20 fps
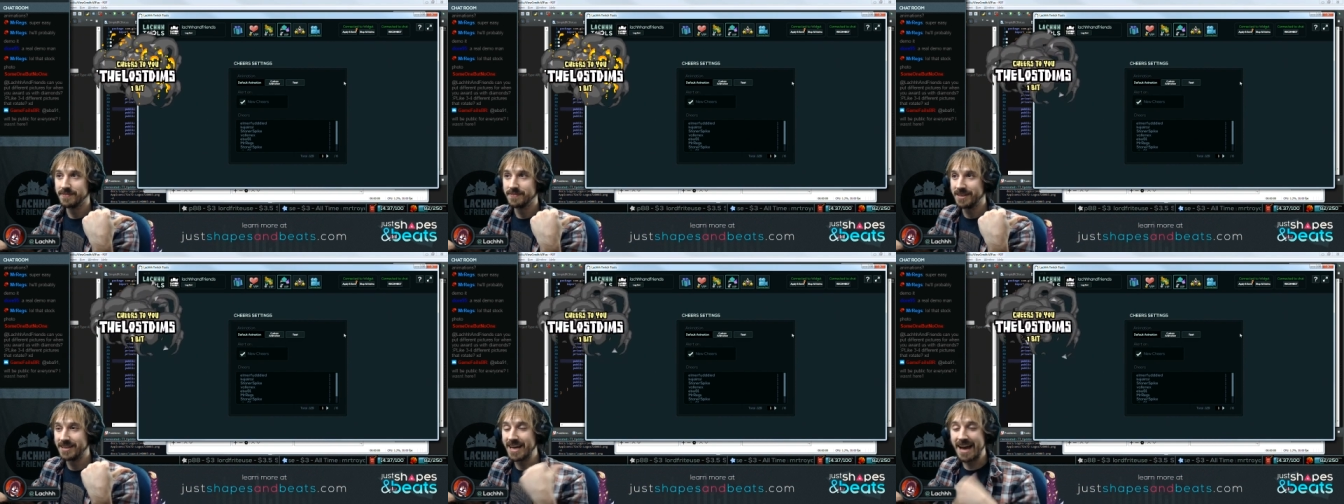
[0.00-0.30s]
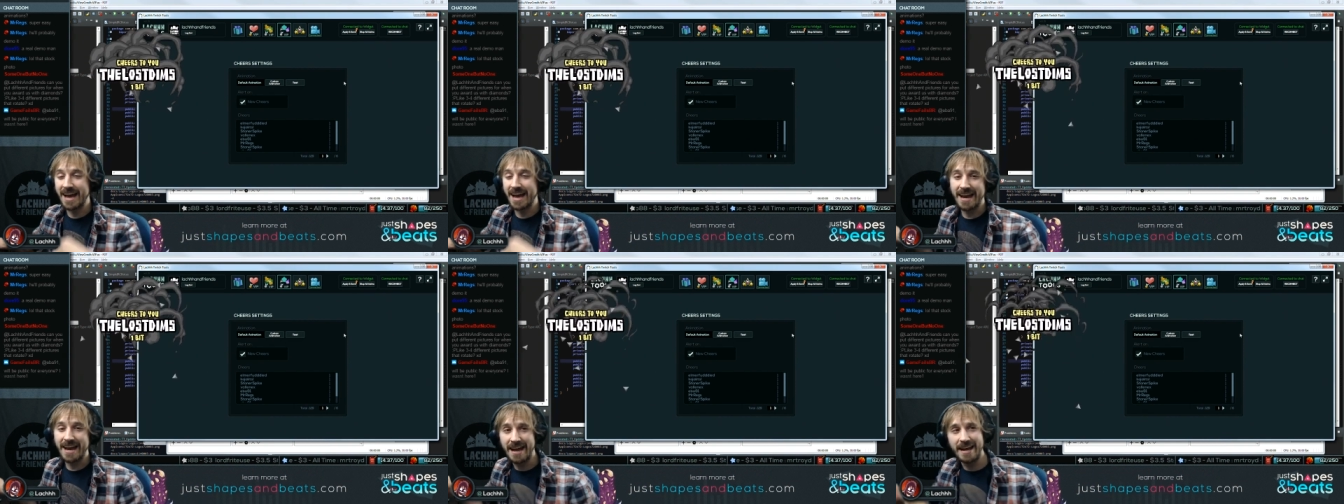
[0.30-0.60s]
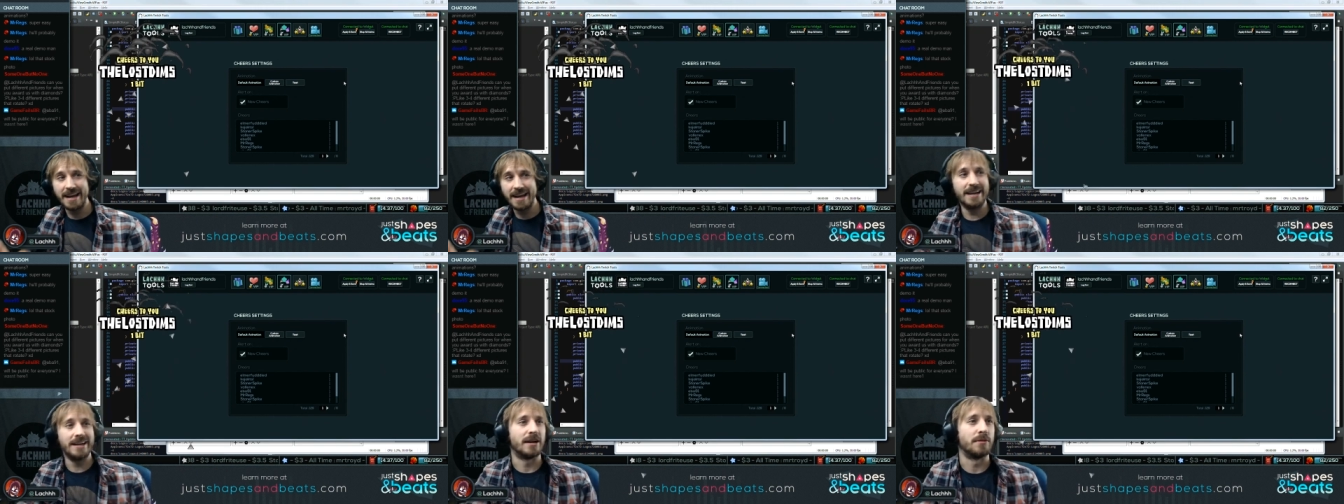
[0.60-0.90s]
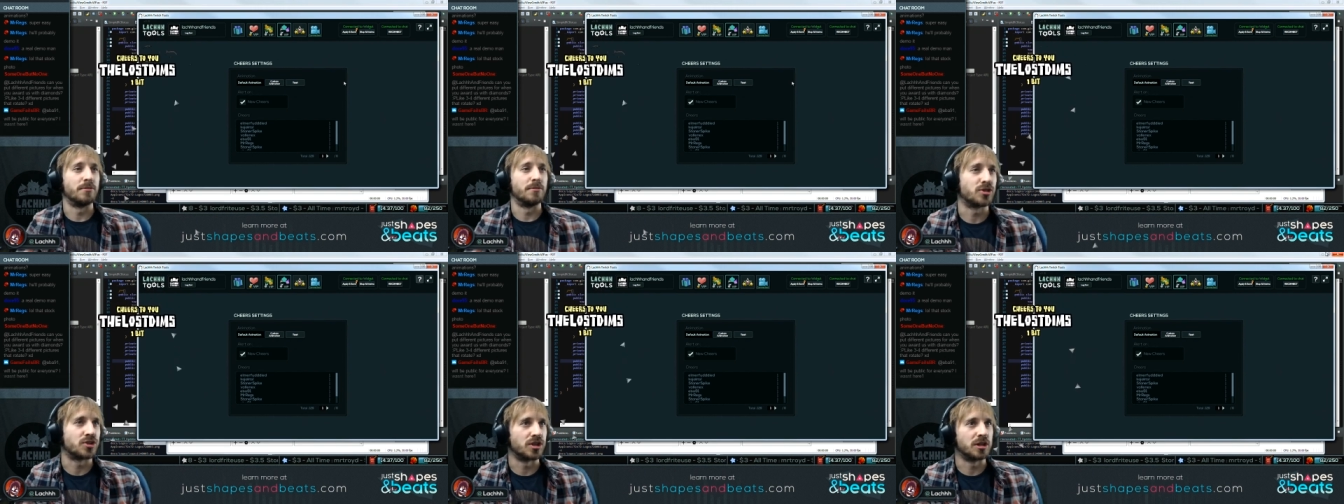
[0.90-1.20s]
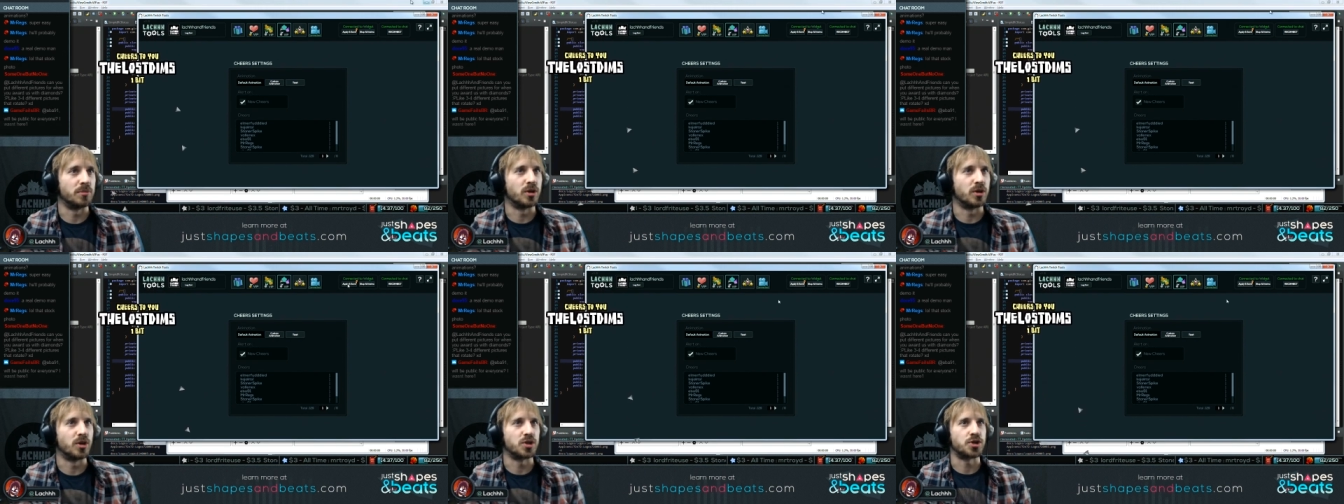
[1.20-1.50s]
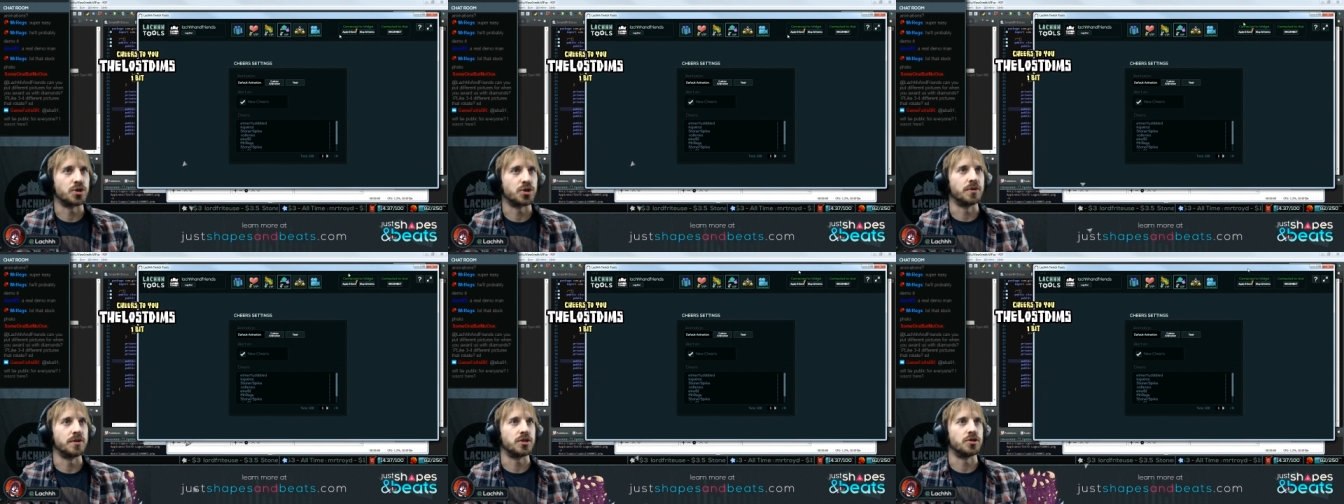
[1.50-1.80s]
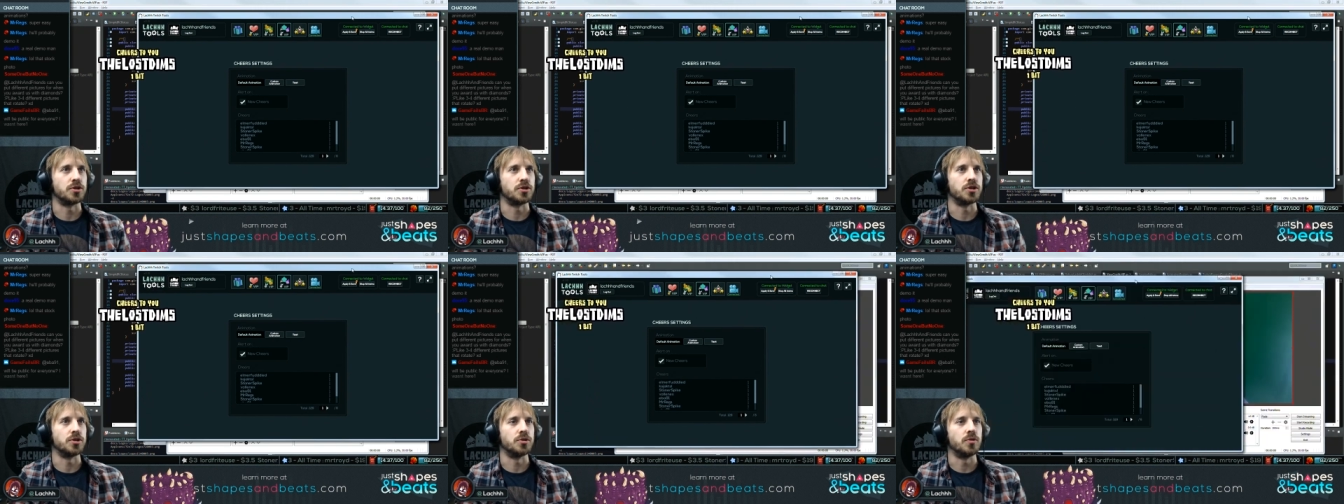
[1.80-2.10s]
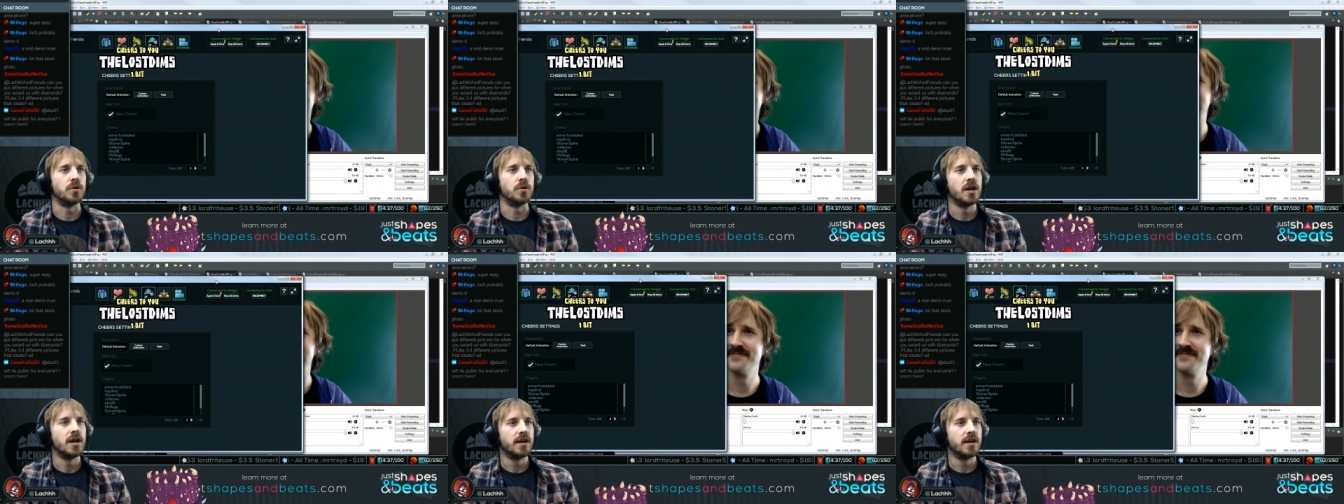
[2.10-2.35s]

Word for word: Yay! I'm actually gonna show it to you